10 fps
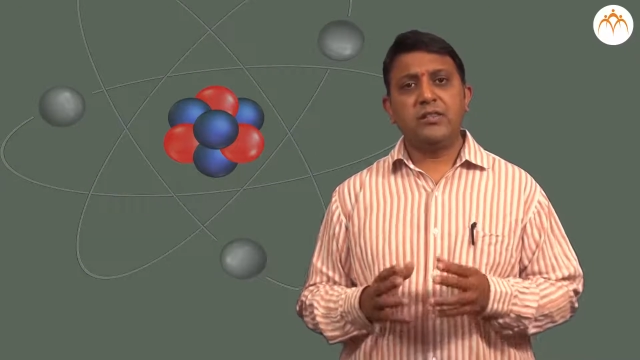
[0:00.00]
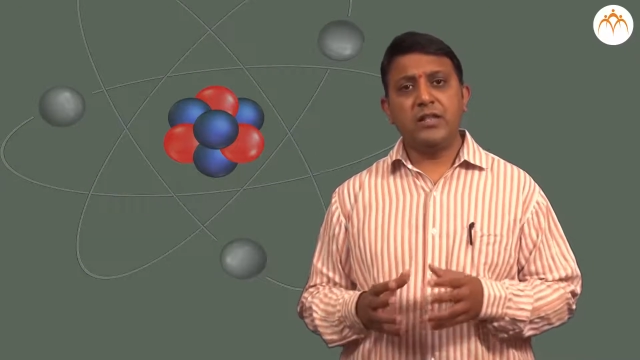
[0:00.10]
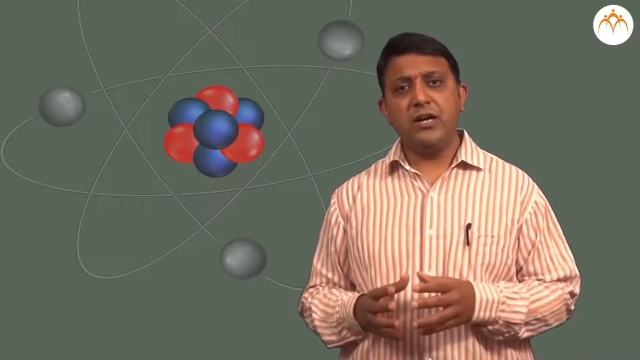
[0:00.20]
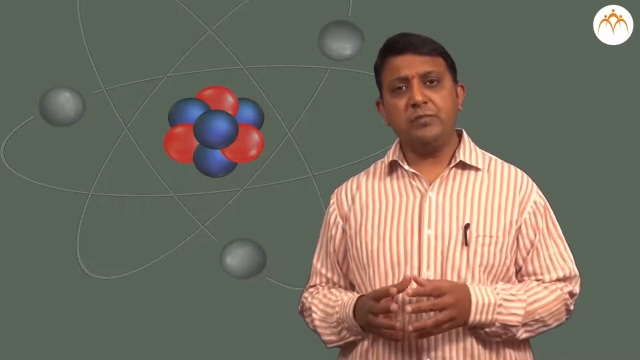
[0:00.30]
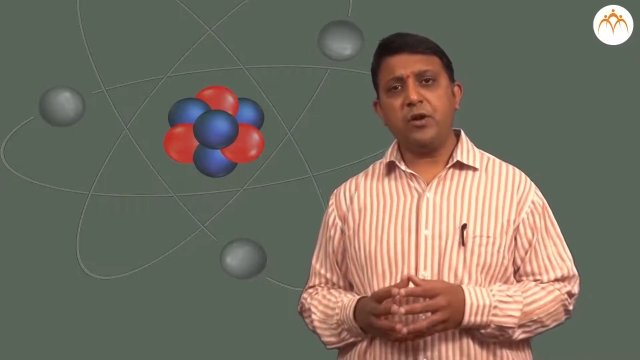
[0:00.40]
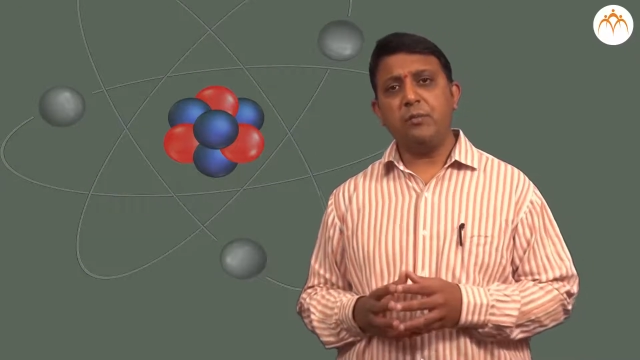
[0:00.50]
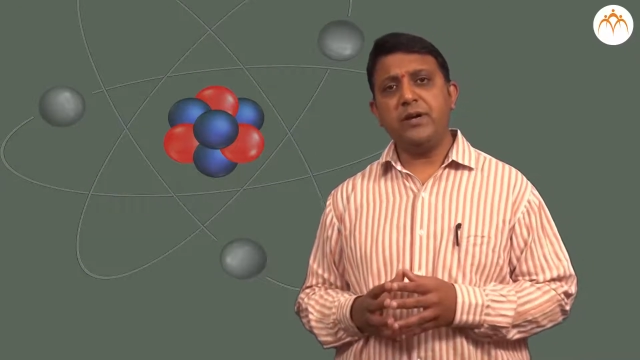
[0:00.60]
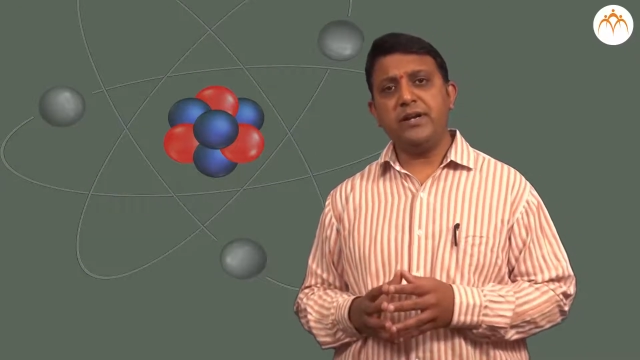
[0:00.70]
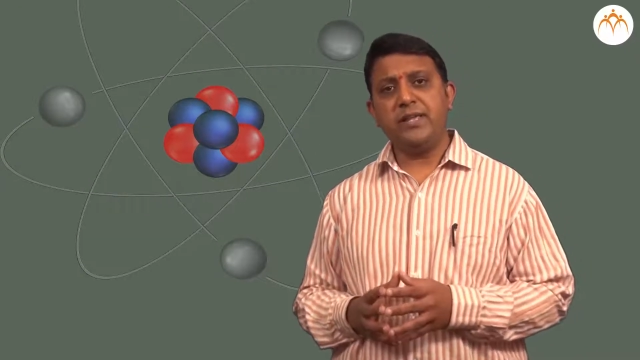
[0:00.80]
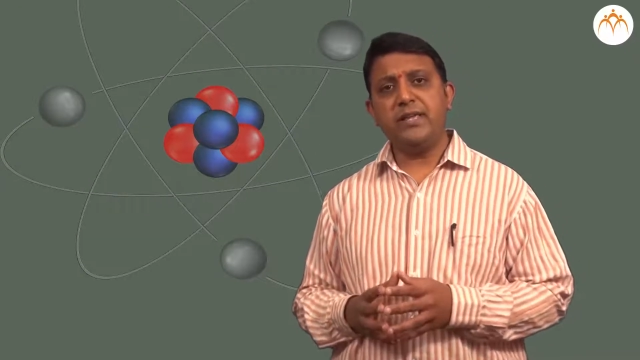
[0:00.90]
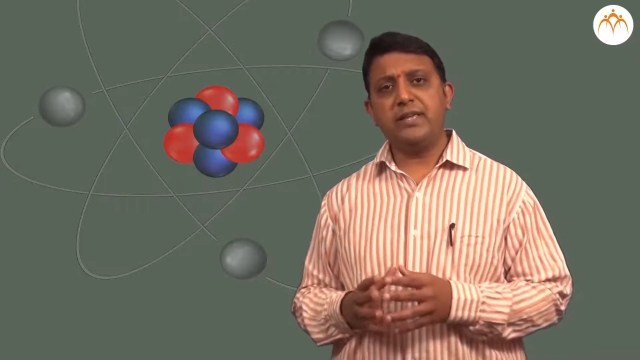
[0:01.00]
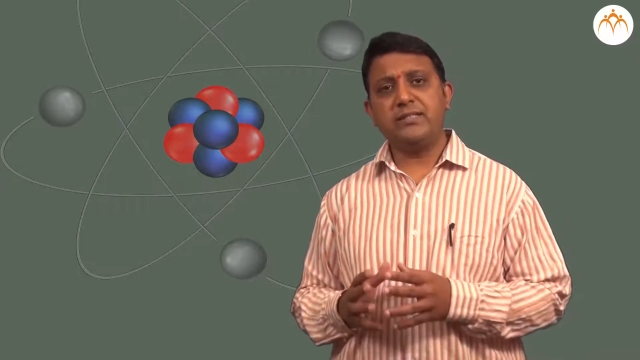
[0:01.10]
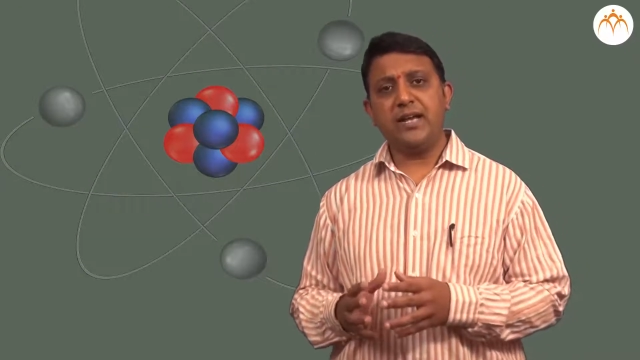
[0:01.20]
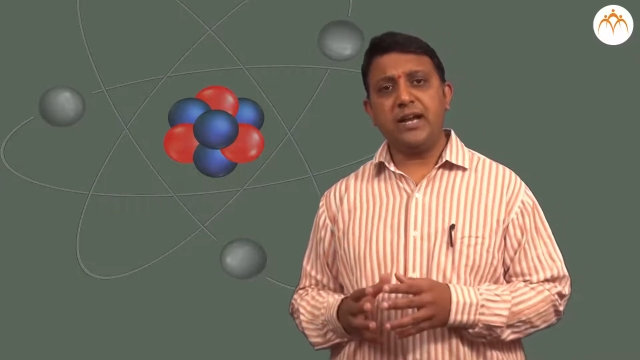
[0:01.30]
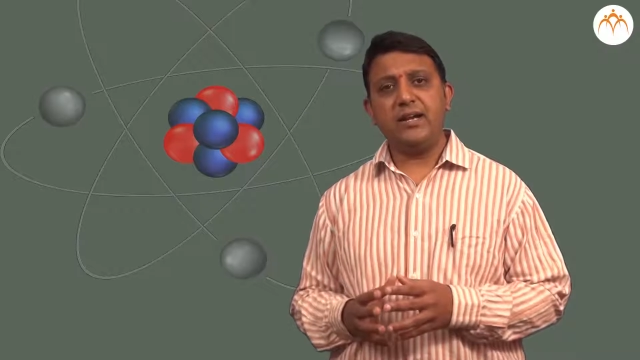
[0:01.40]
Third property
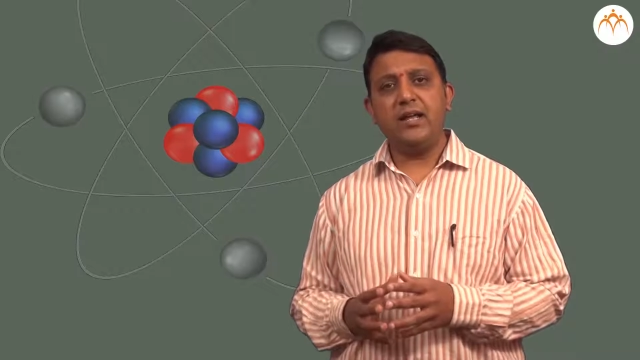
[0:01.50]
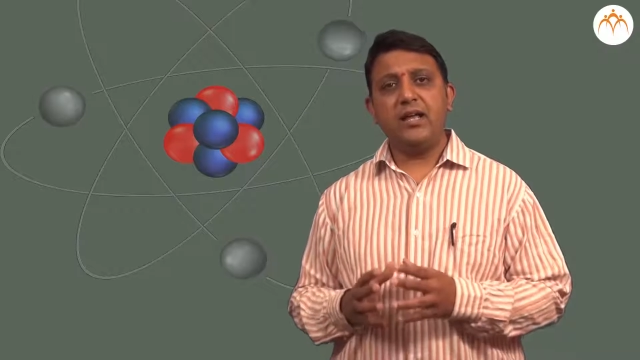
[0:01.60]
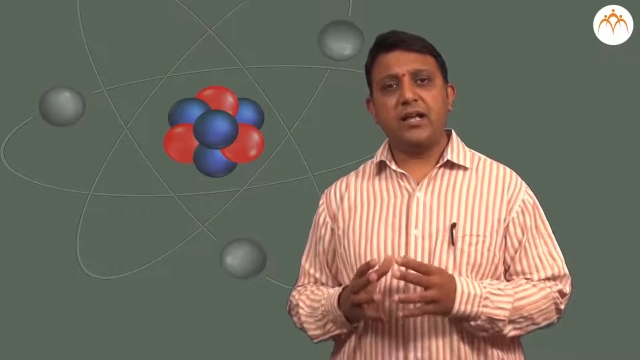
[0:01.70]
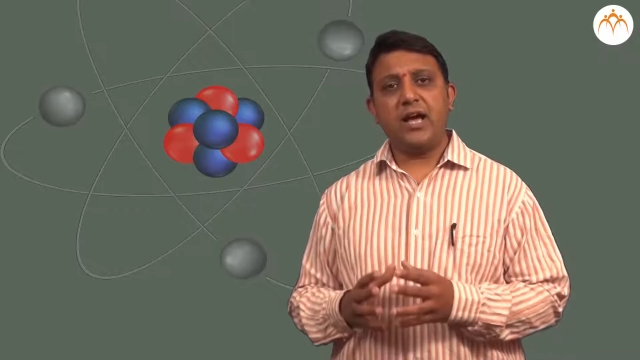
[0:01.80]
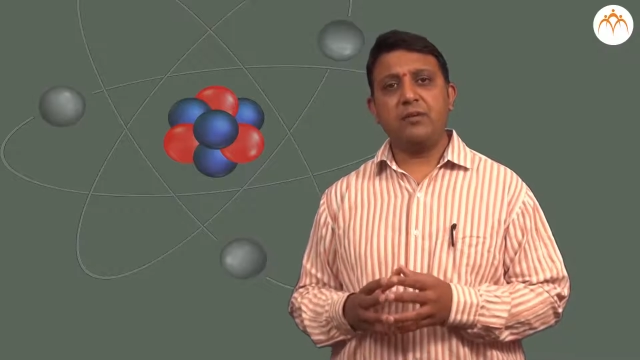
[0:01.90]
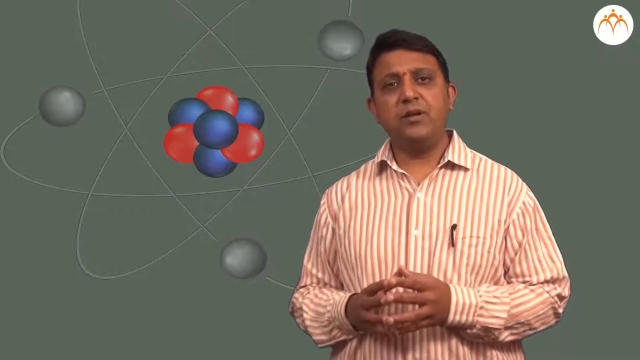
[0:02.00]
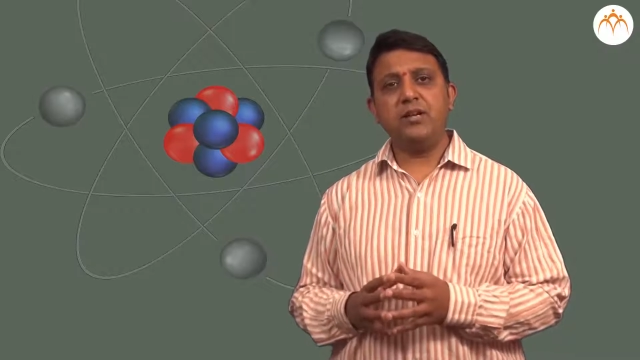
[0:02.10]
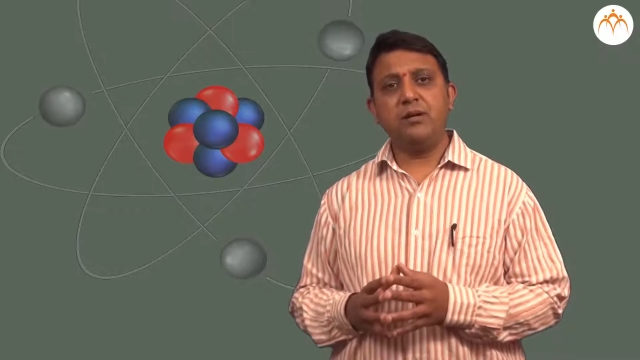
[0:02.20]
is that carbon